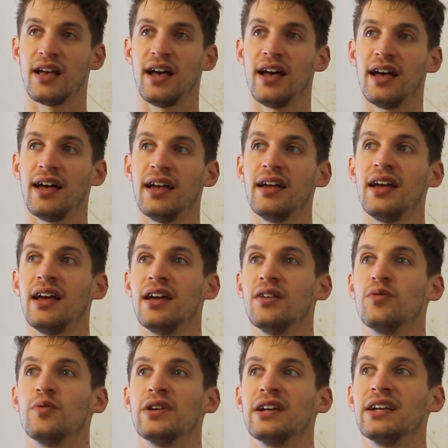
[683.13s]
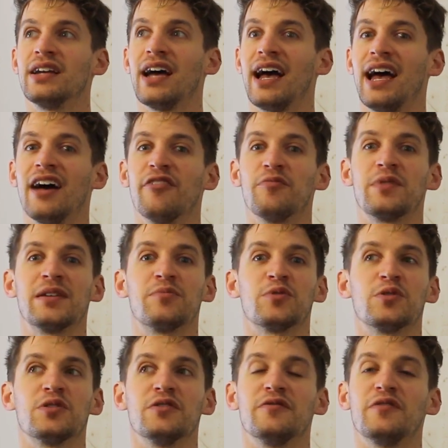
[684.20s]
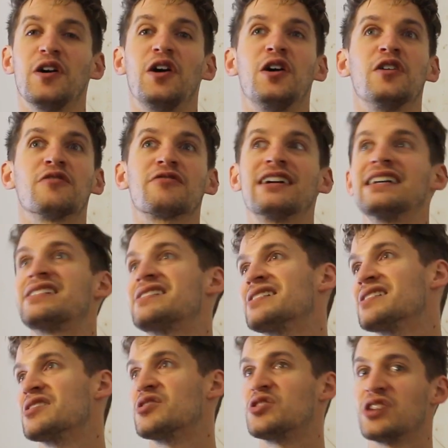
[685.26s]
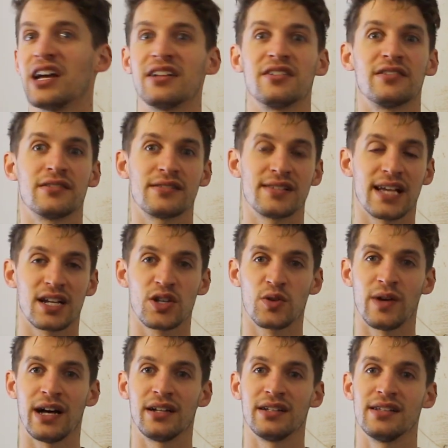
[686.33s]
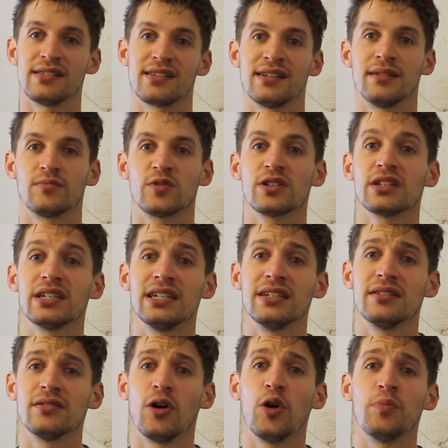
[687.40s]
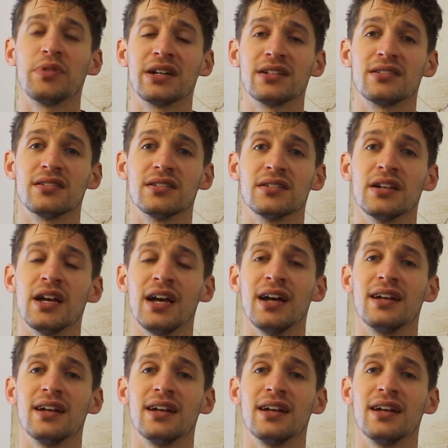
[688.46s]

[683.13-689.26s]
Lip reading: I have people of all races, genders, sexualities, and I'm really hoping to